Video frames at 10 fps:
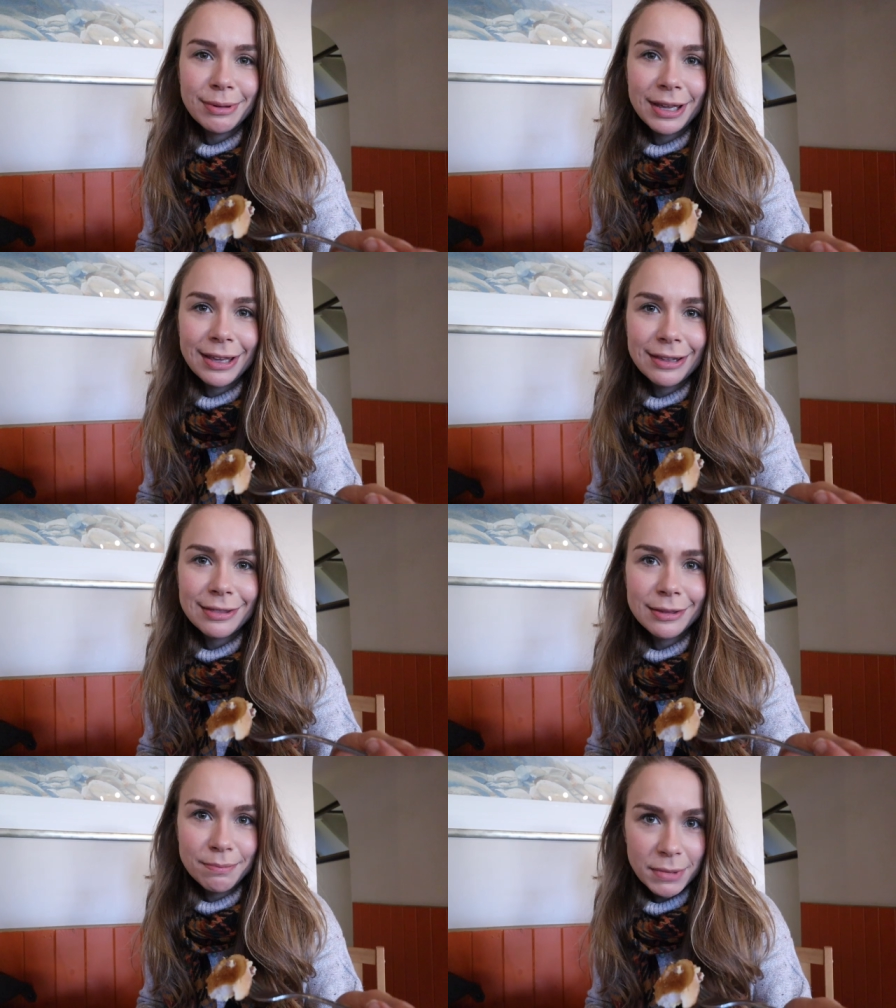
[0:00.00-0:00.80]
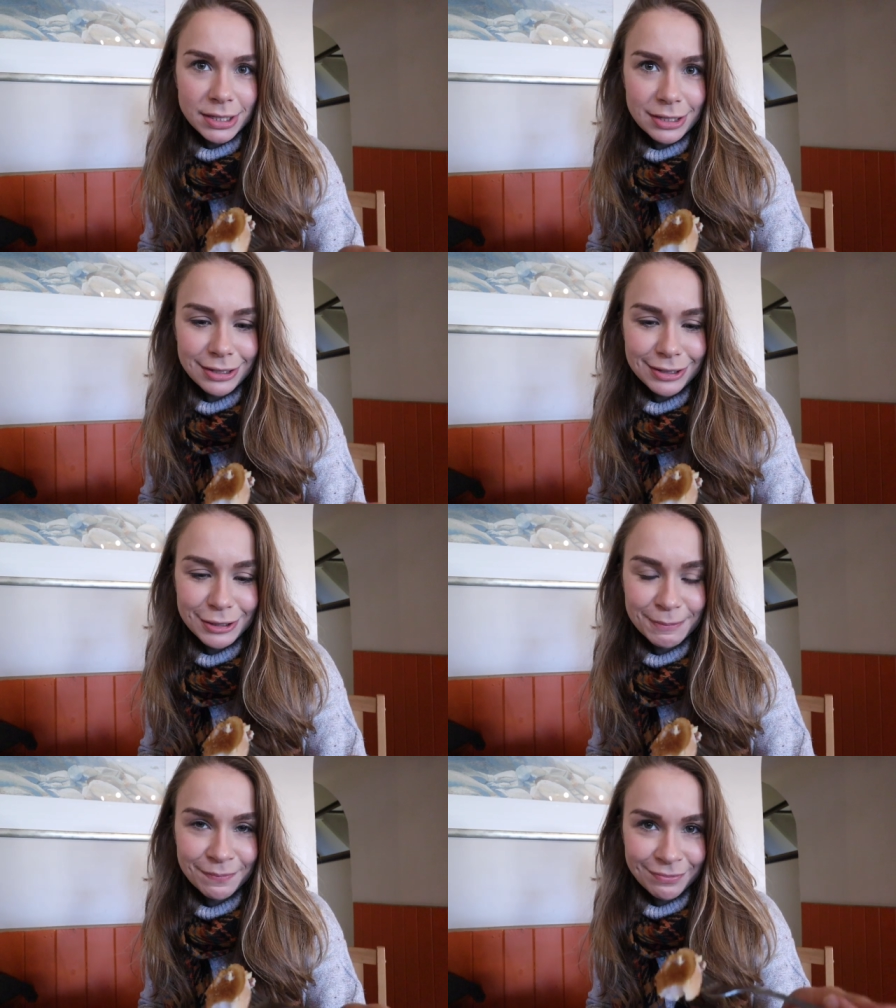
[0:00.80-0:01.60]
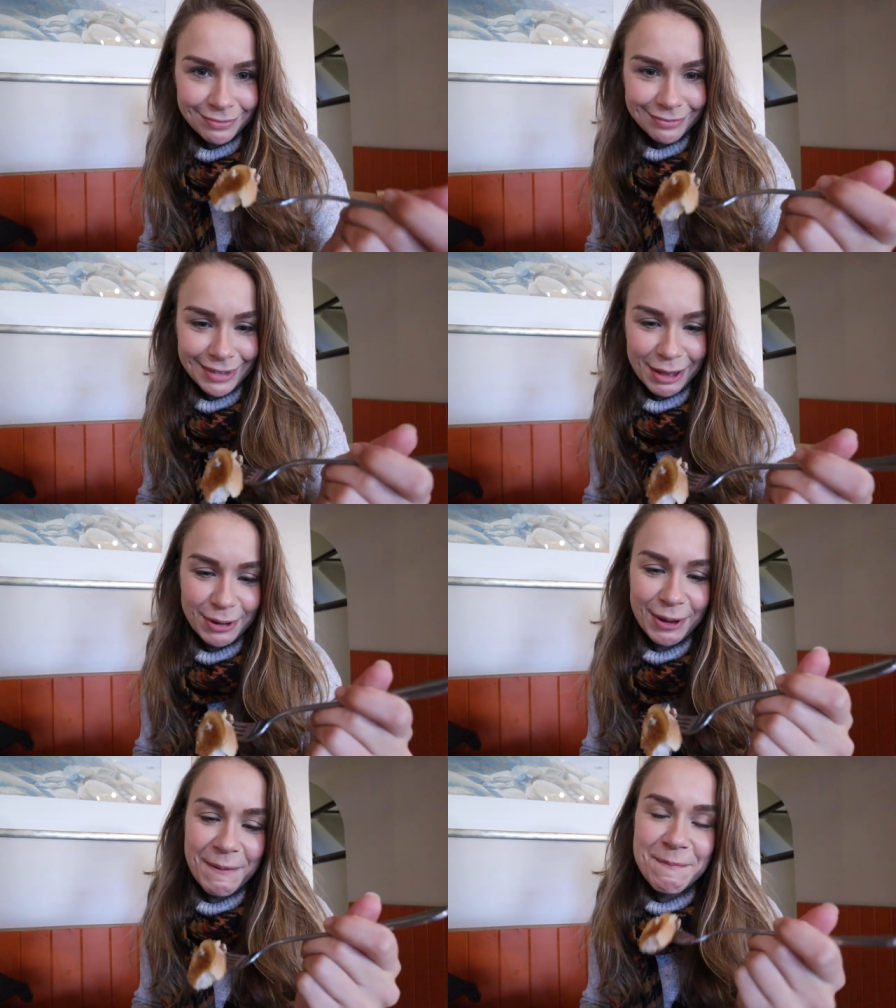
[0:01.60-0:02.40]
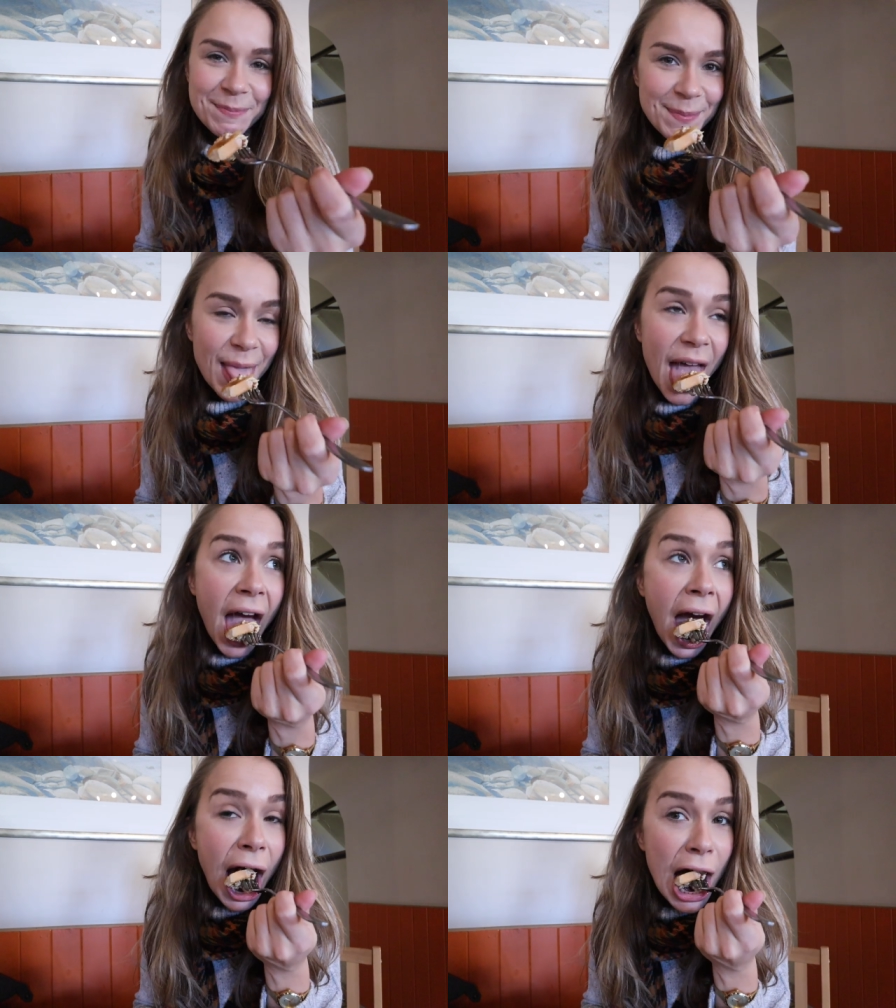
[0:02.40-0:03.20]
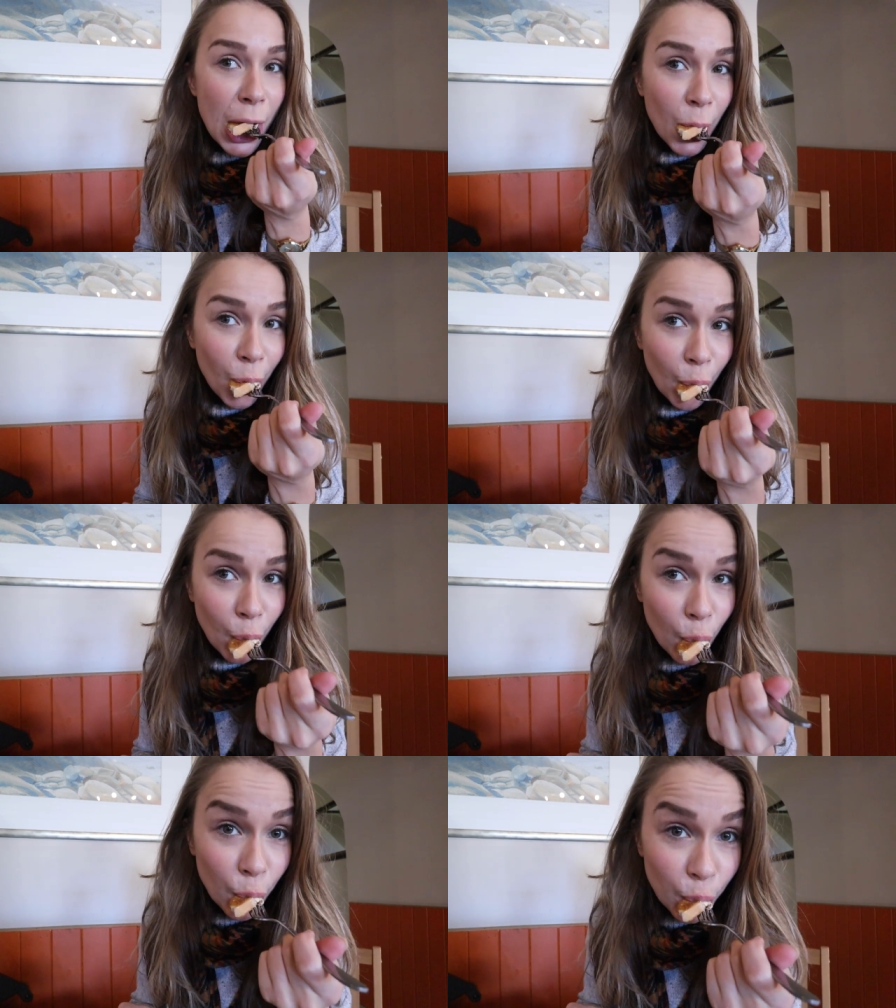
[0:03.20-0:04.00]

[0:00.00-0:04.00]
I can tell you now that the next part has me trying Welsh rarebit,